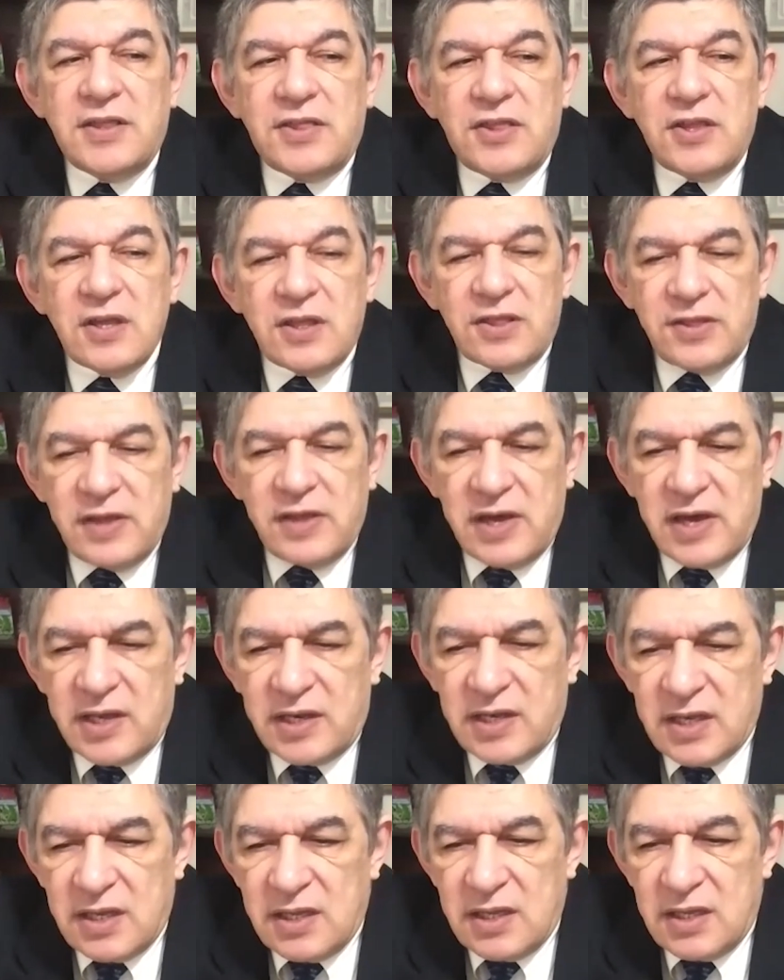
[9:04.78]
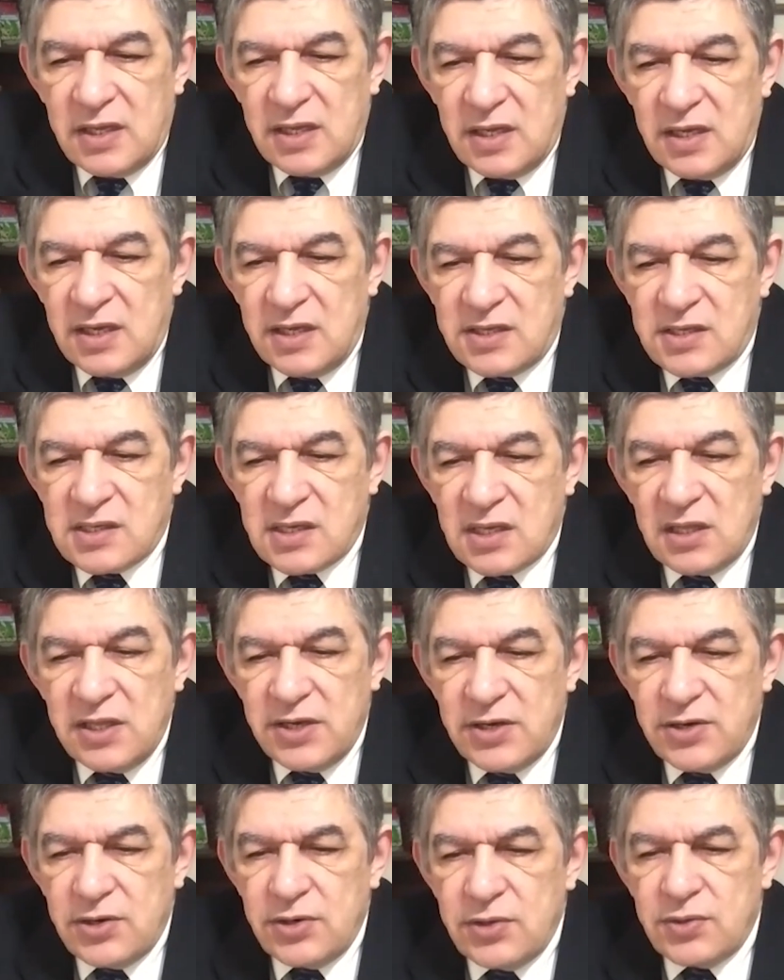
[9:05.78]
think that it's
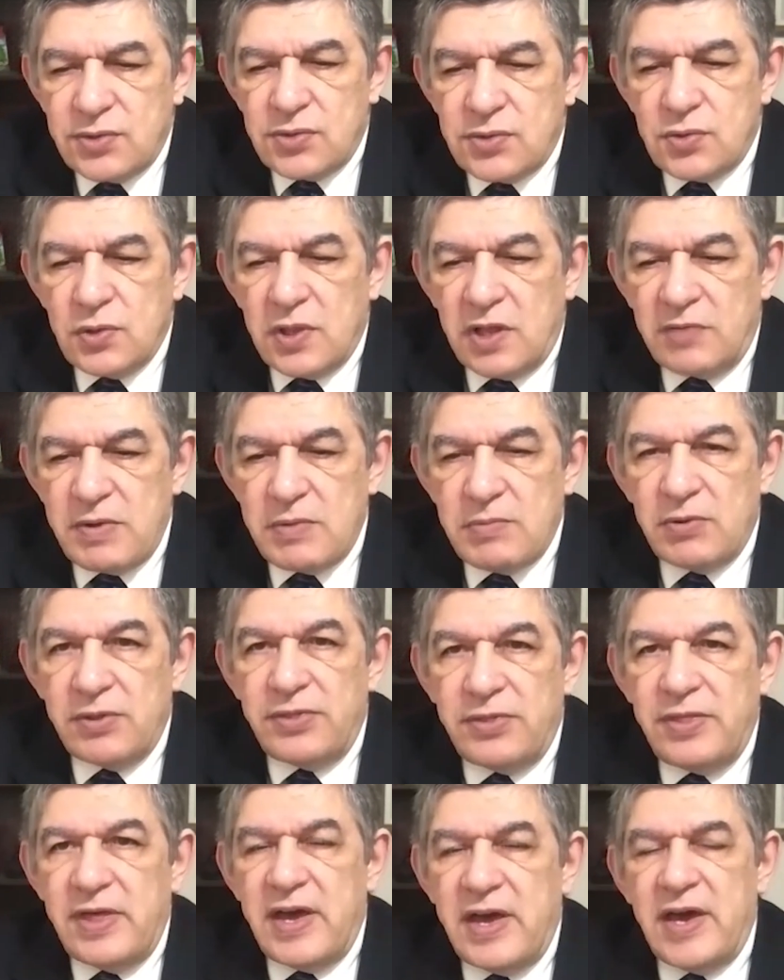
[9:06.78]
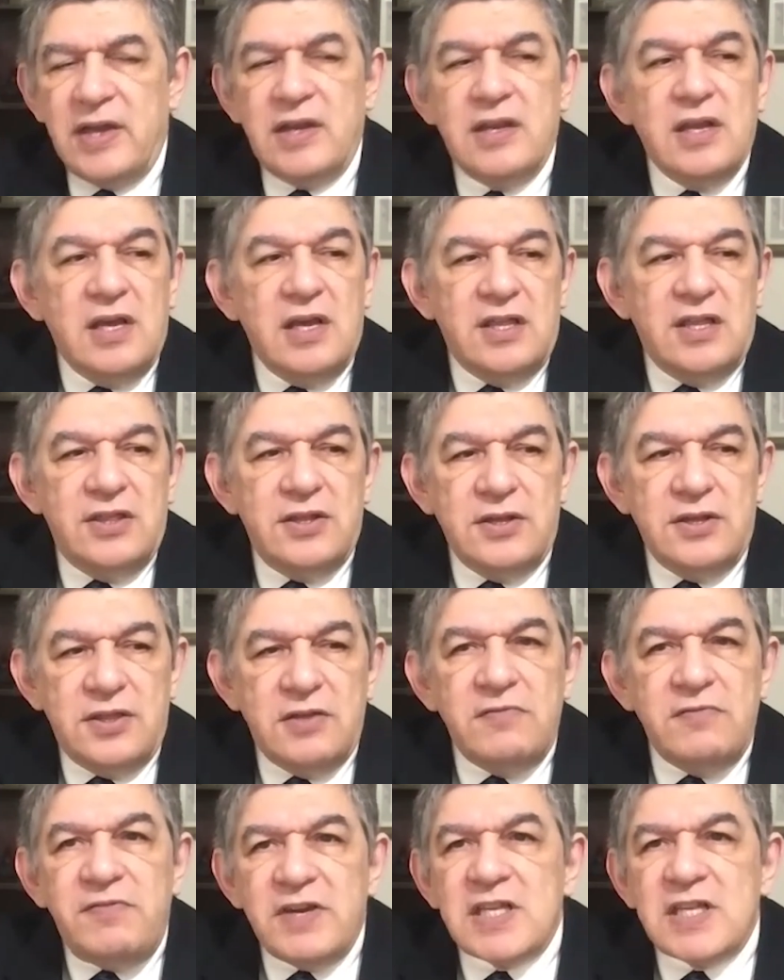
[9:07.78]
clear to a lot of people that
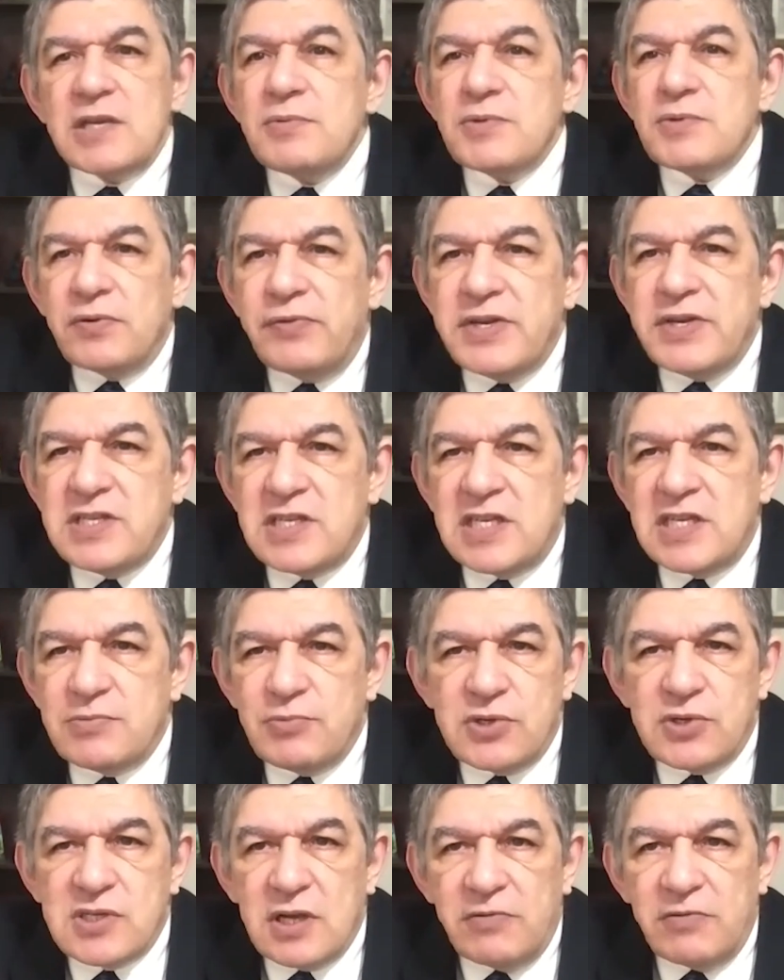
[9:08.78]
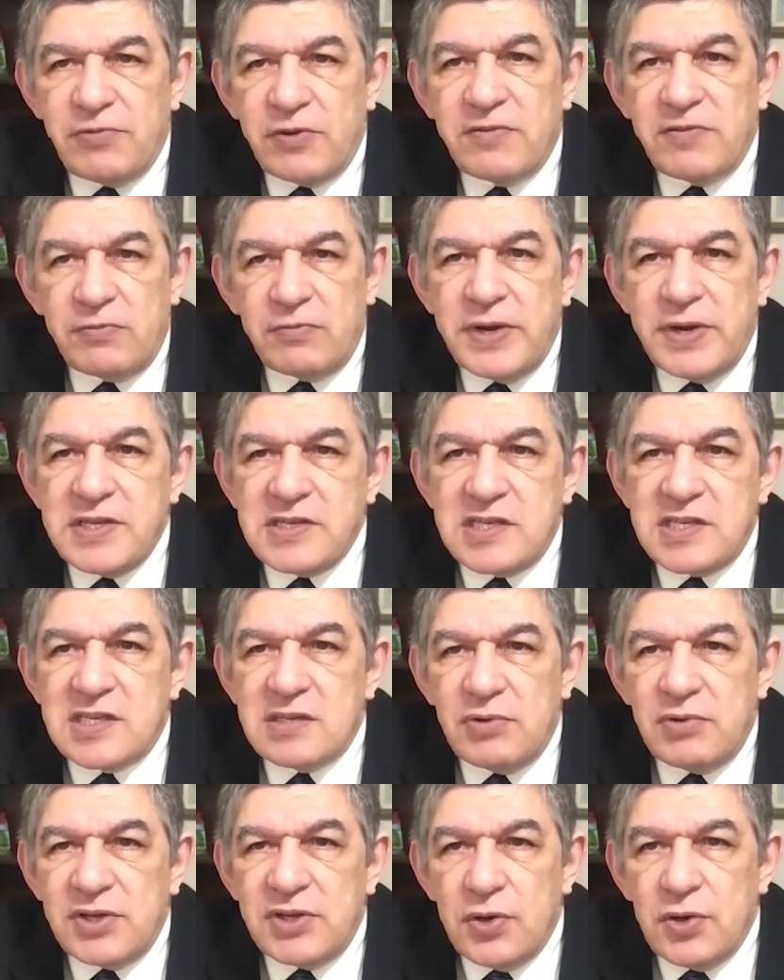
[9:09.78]
the victims of racism are suffering from
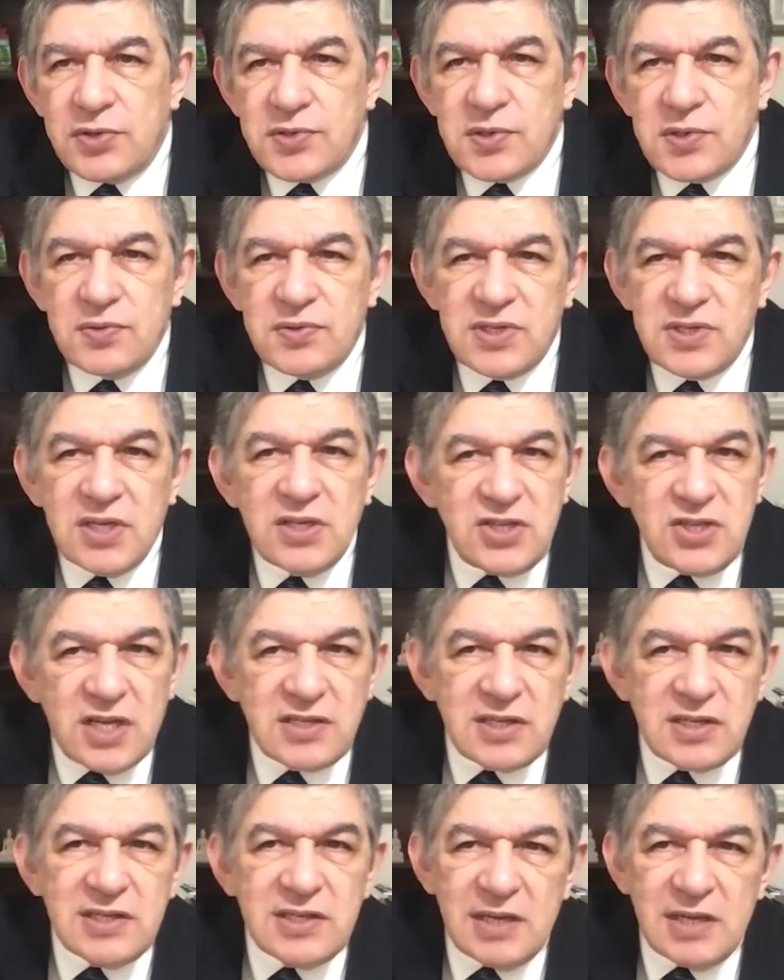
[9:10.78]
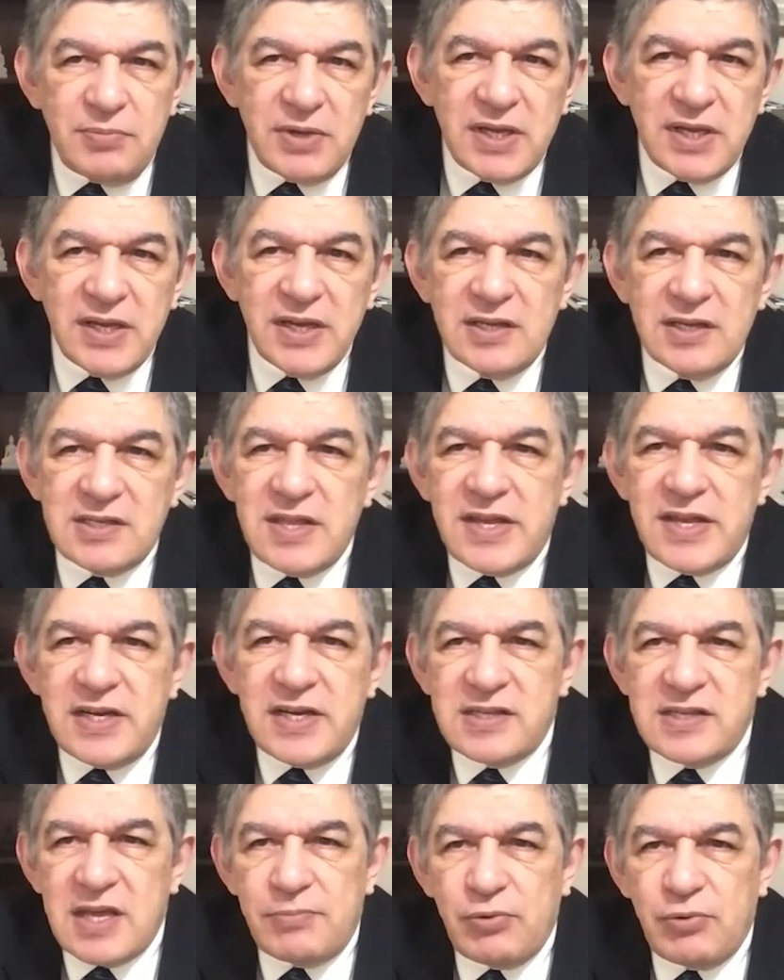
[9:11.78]
racism, but you also suggested something else, and that
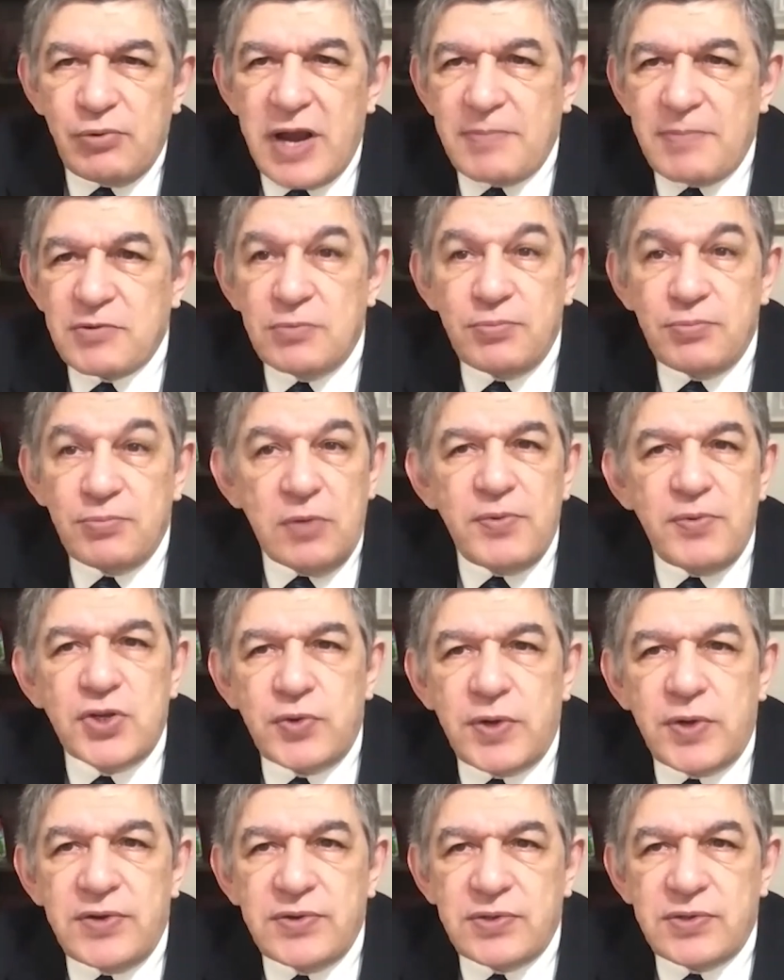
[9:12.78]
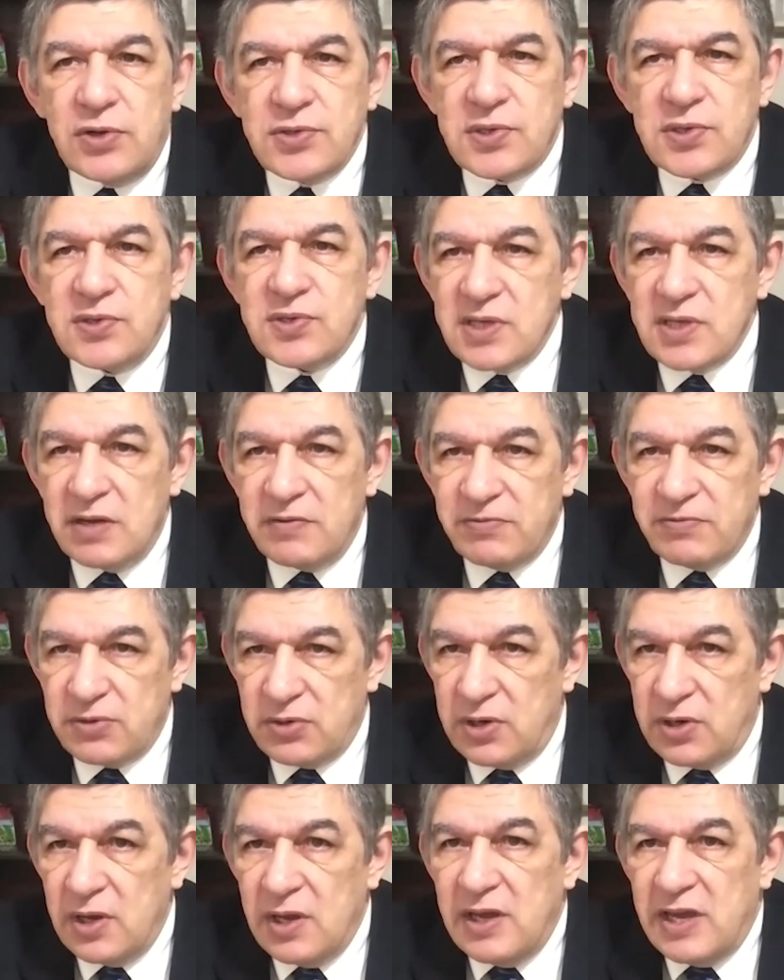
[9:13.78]
is that perhaps the perpetrators also
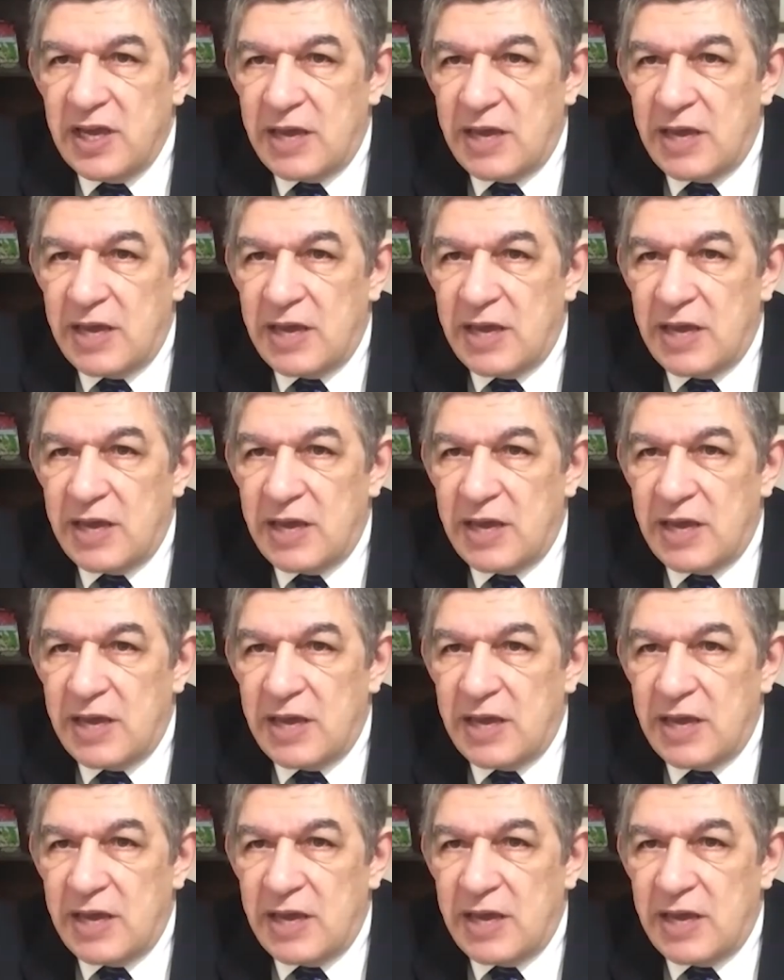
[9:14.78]
suffer,